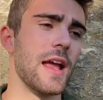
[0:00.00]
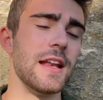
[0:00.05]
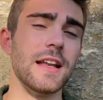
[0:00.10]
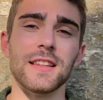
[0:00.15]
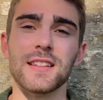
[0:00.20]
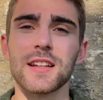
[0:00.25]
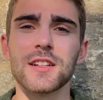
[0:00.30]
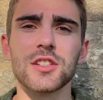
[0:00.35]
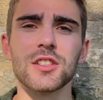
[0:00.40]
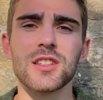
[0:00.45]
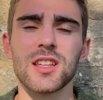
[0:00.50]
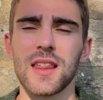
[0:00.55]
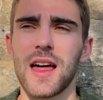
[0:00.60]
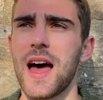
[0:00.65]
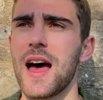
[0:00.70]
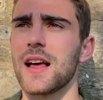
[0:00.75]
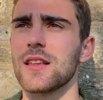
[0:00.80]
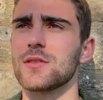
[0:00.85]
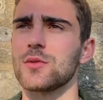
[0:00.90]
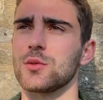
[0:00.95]
In addition to
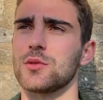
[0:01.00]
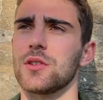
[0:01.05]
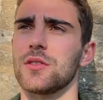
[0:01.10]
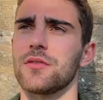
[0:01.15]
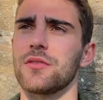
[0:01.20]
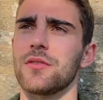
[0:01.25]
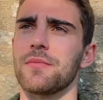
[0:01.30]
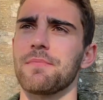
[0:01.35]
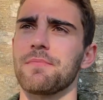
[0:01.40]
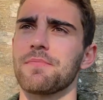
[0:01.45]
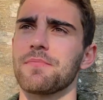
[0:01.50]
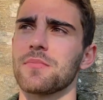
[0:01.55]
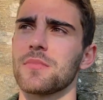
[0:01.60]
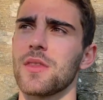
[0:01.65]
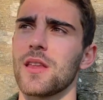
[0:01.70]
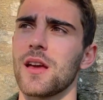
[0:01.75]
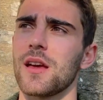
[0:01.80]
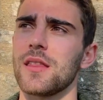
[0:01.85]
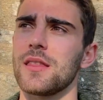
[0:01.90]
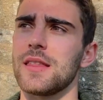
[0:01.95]
that, sort of
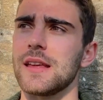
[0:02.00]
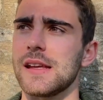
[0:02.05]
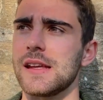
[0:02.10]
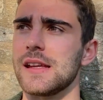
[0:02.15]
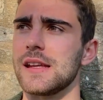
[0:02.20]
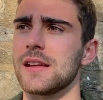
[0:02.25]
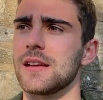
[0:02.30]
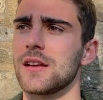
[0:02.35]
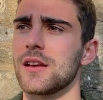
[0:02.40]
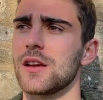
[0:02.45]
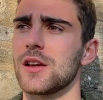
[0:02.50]
the